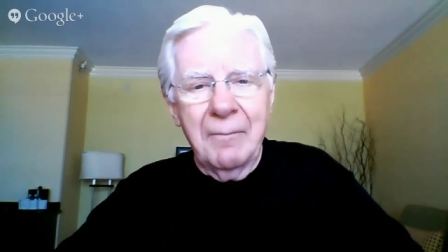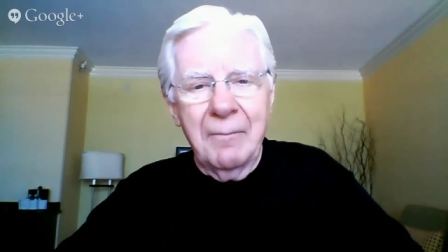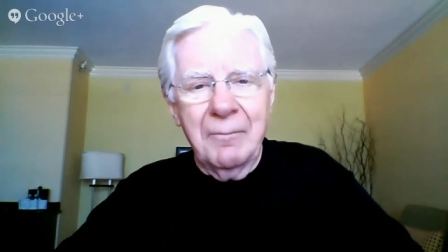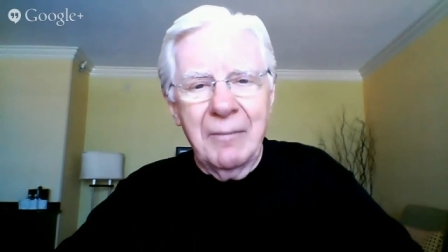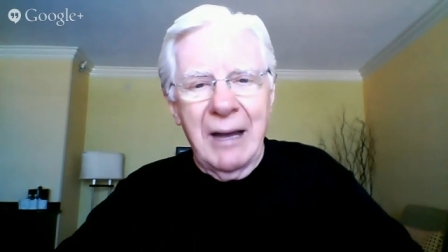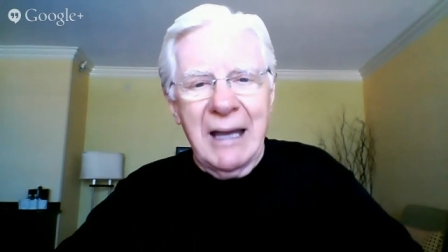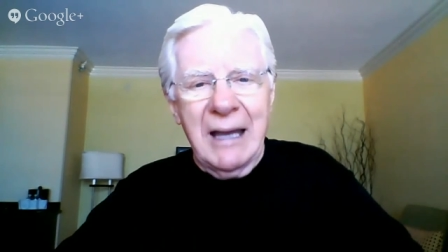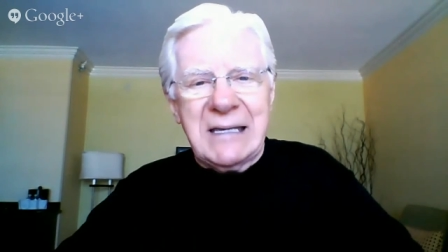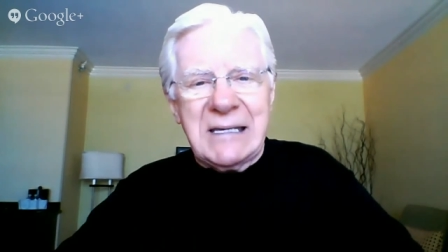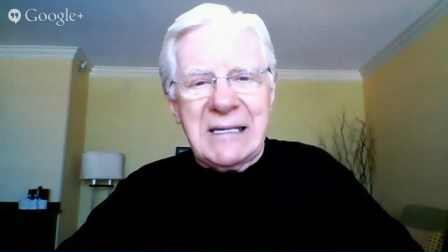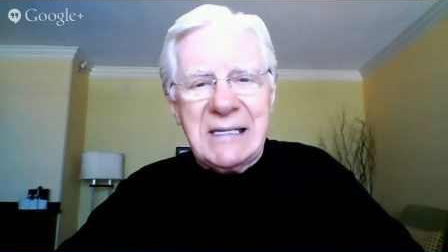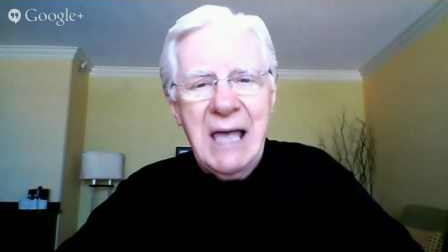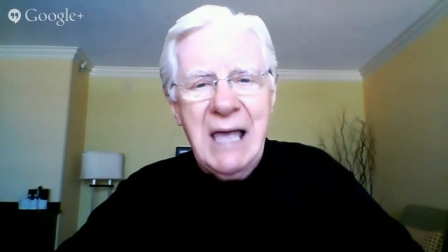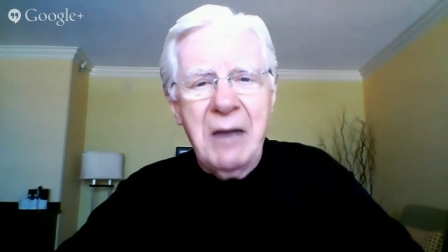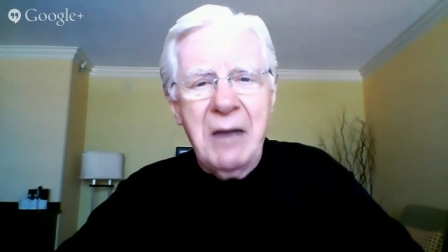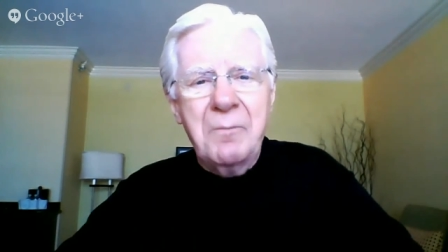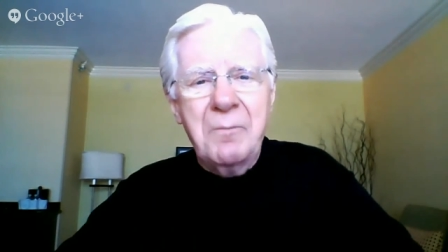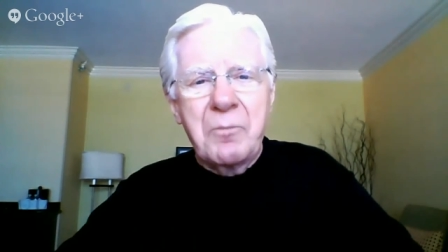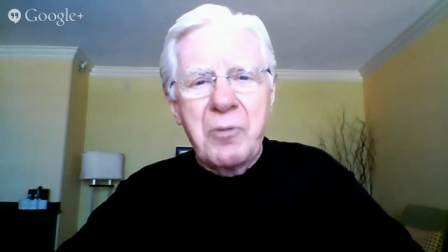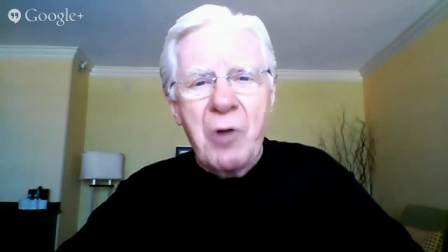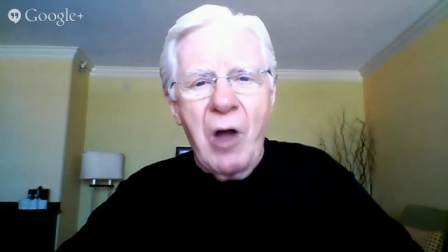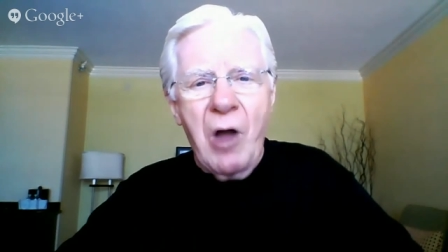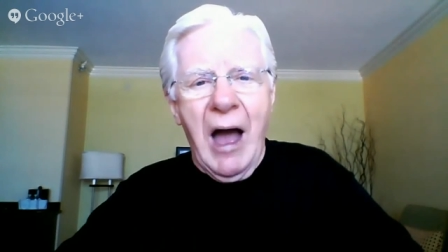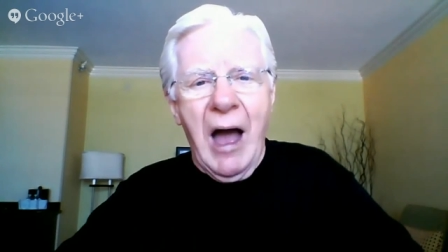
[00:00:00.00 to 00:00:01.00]
my
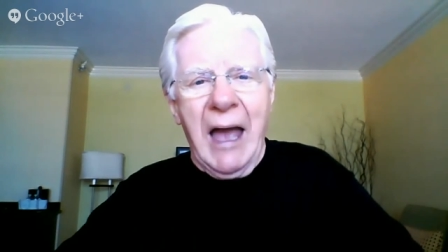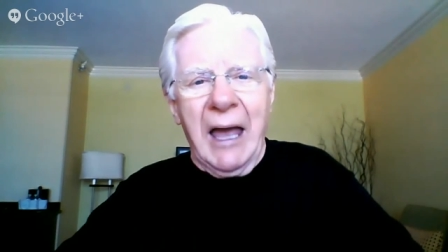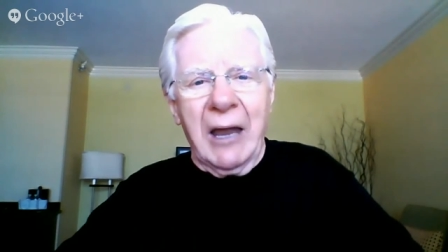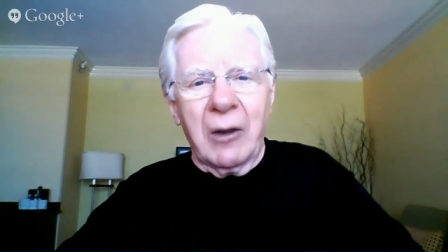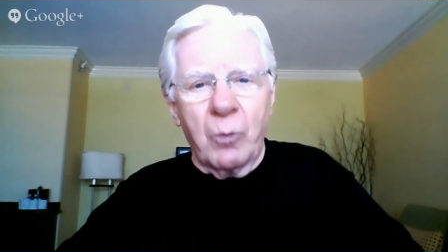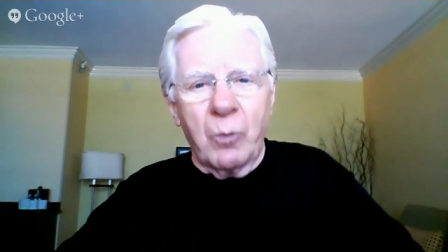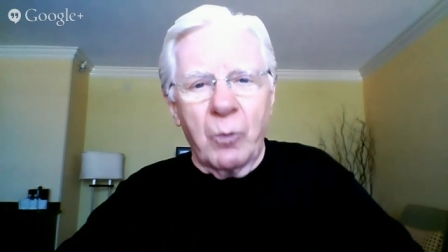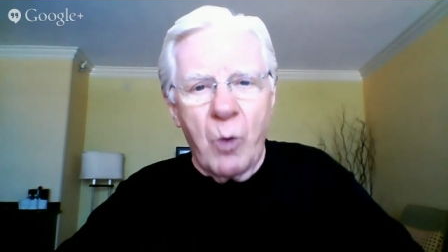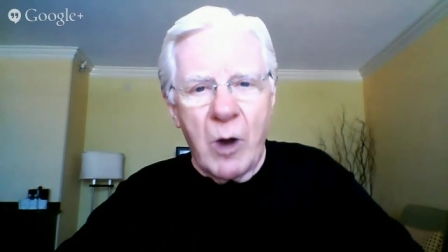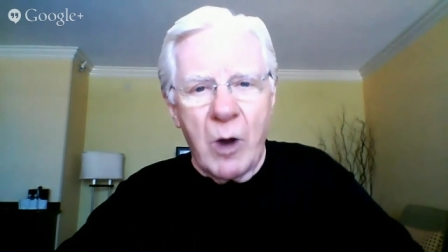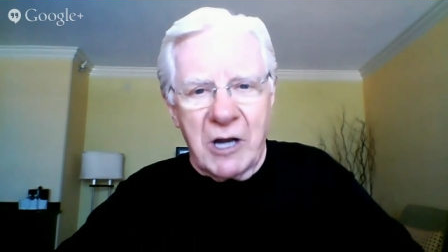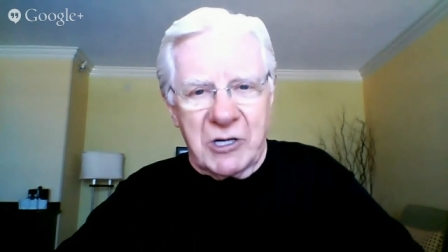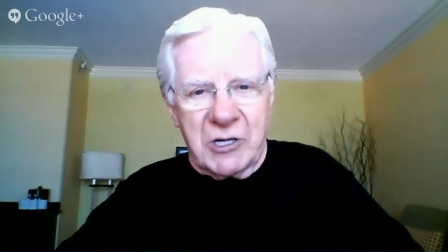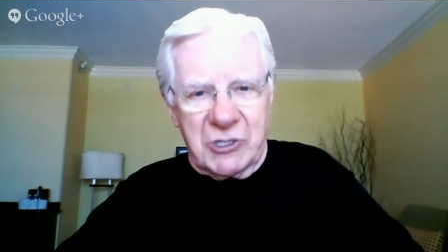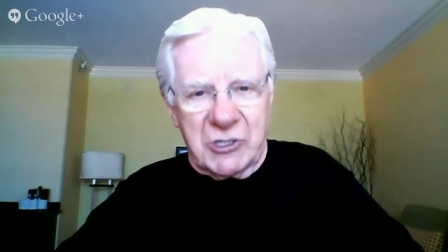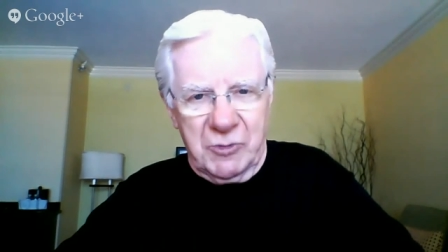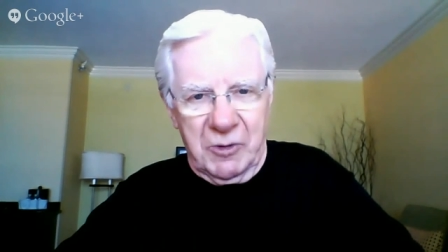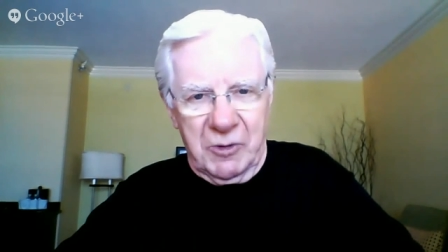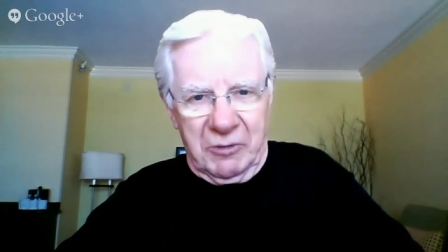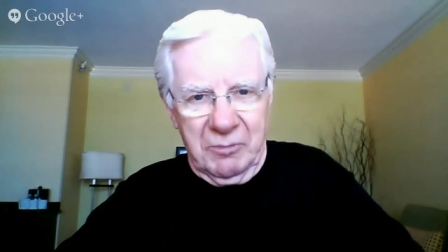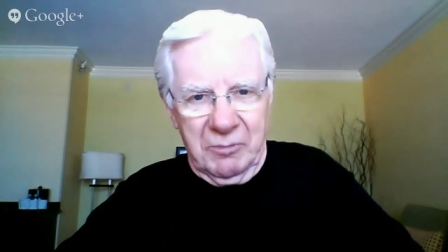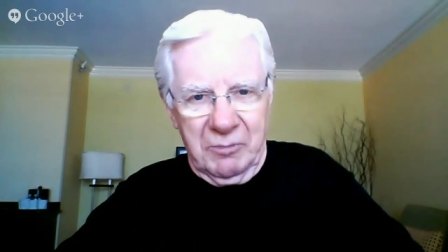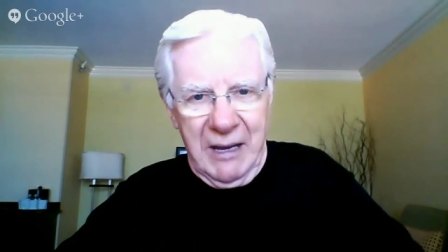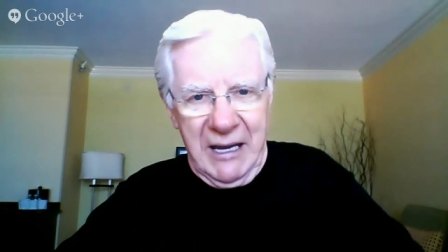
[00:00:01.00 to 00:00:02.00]
son Brian works
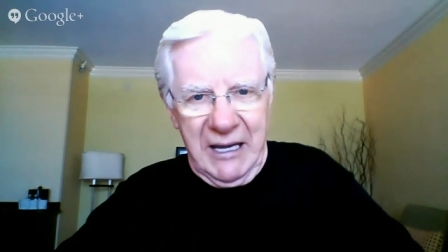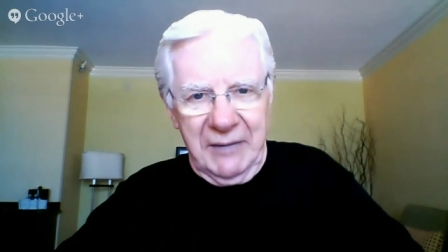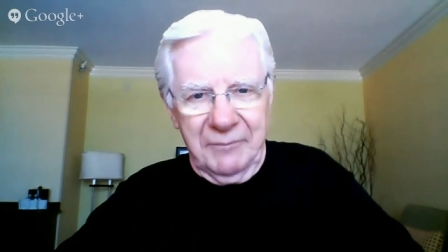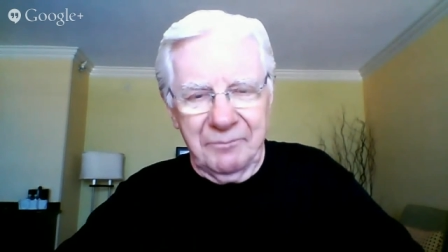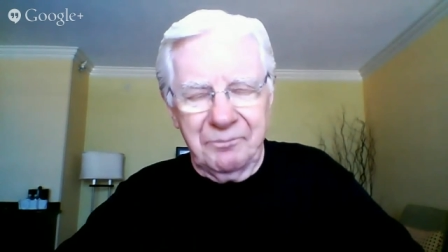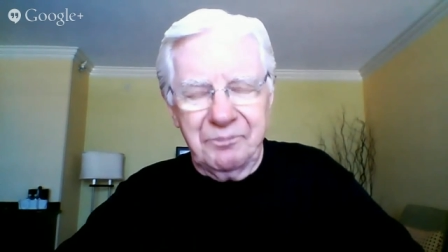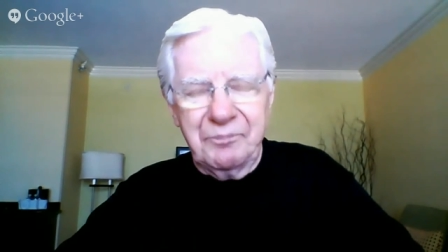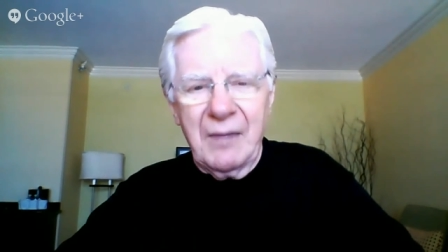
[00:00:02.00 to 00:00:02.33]
with me,